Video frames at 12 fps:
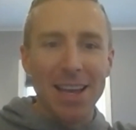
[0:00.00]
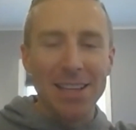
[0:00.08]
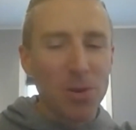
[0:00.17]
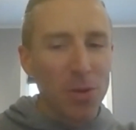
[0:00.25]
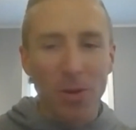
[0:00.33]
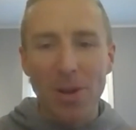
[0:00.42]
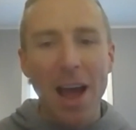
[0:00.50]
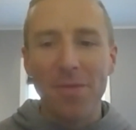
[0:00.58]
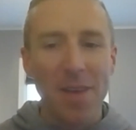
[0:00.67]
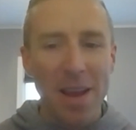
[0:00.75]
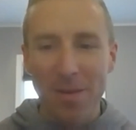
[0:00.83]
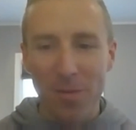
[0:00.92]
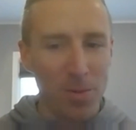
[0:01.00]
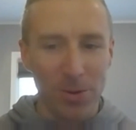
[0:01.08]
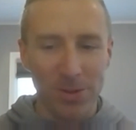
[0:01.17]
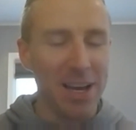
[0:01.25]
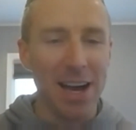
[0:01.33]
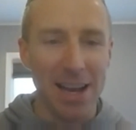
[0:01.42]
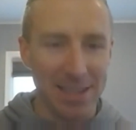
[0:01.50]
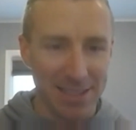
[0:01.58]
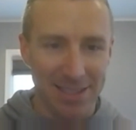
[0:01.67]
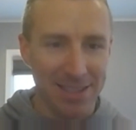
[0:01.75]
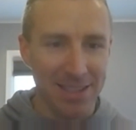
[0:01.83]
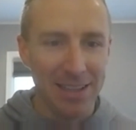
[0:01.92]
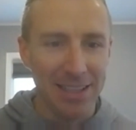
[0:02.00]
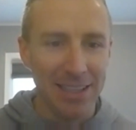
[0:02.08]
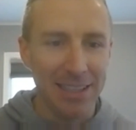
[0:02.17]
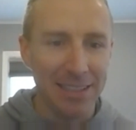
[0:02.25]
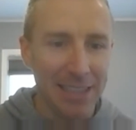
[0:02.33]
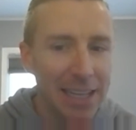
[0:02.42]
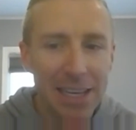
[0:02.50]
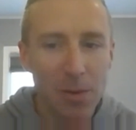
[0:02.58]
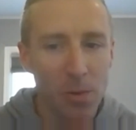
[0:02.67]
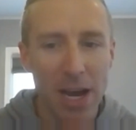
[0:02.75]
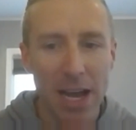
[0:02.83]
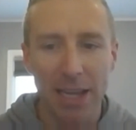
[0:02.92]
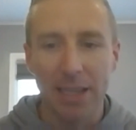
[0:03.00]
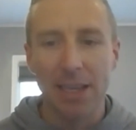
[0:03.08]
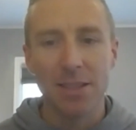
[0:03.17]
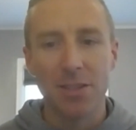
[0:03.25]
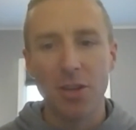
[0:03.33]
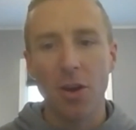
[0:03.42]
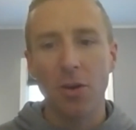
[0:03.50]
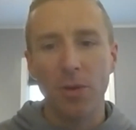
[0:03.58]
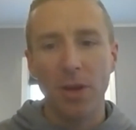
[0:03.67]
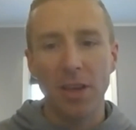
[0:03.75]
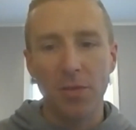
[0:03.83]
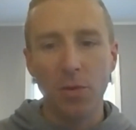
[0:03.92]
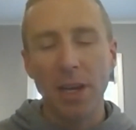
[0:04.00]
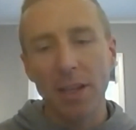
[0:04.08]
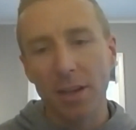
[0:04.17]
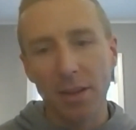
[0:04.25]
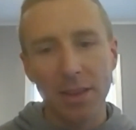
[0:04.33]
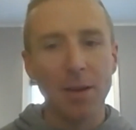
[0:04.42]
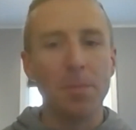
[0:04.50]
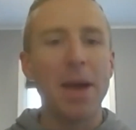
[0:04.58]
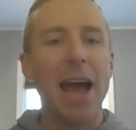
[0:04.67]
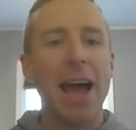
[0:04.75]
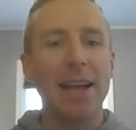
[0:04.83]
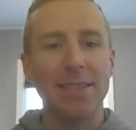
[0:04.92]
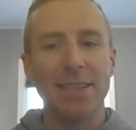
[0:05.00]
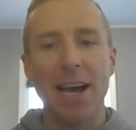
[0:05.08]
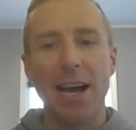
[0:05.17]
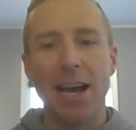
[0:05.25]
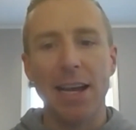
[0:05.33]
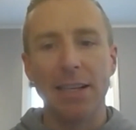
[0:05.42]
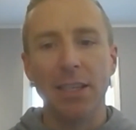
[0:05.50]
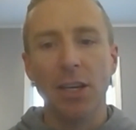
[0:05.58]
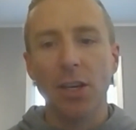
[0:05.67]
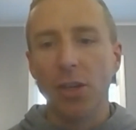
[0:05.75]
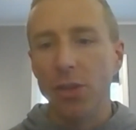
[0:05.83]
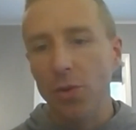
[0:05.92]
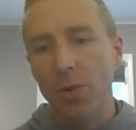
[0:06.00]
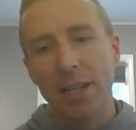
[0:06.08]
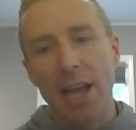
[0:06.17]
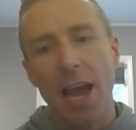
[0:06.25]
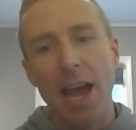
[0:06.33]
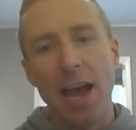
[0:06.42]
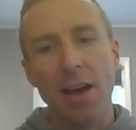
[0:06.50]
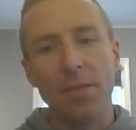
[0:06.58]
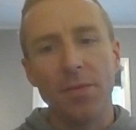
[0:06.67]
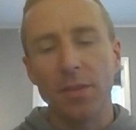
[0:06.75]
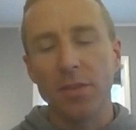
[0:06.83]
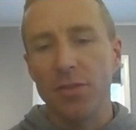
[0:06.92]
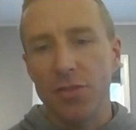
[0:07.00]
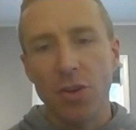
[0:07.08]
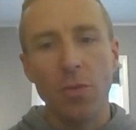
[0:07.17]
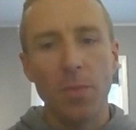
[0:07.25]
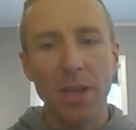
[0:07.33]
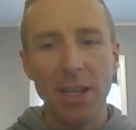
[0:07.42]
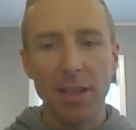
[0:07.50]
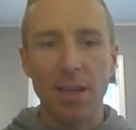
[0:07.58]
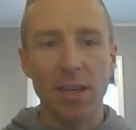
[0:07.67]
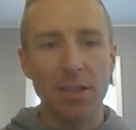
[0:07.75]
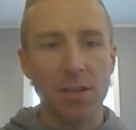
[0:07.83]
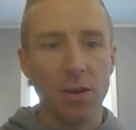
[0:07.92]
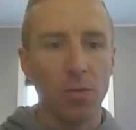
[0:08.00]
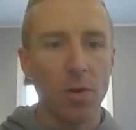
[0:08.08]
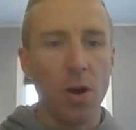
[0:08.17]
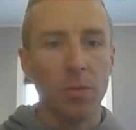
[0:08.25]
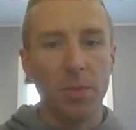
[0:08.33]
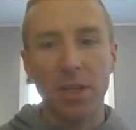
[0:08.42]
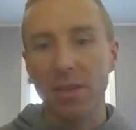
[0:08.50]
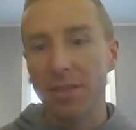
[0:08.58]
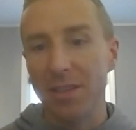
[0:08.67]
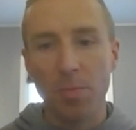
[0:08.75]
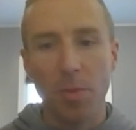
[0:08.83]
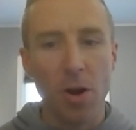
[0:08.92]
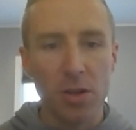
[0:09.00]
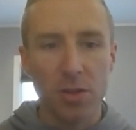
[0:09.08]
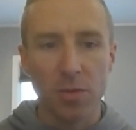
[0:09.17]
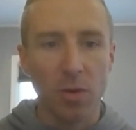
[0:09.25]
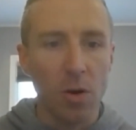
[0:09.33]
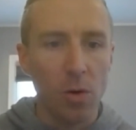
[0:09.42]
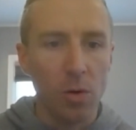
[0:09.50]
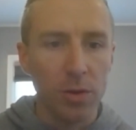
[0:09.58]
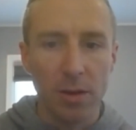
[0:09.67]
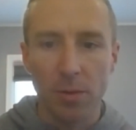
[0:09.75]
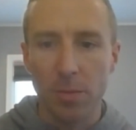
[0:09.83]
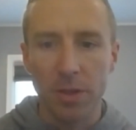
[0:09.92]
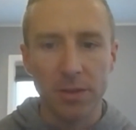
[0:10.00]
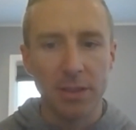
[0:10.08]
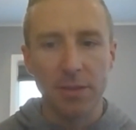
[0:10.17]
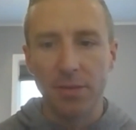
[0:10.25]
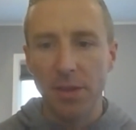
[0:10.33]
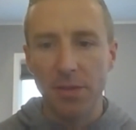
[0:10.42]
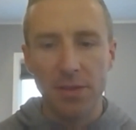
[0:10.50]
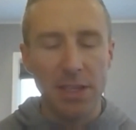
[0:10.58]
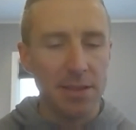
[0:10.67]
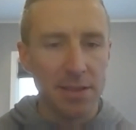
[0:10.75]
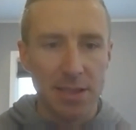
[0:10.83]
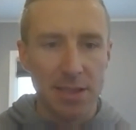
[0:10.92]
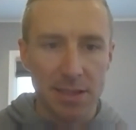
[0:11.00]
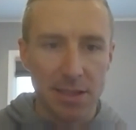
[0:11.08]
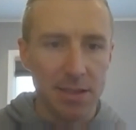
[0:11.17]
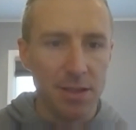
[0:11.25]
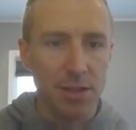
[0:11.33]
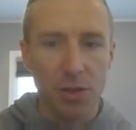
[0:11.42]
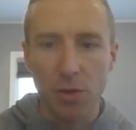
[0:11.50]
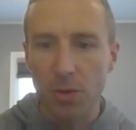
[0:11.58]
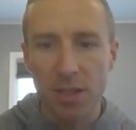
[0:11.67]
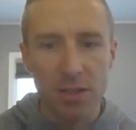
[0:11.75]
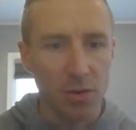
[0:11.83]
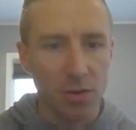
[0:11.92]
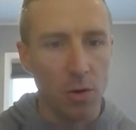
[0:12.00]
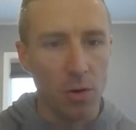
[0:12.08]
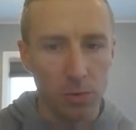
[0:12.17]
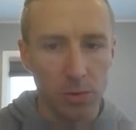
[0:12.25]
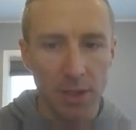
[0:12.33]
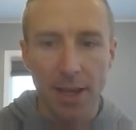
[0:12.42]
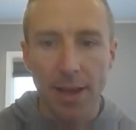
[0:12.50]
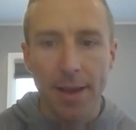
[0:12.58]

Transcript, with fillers: And so they're not favorable to us in, in any way. And so if you get on their bad side, you can have so many things go wrong because these parks are old. They were built in the 50s and 60s. The units are old.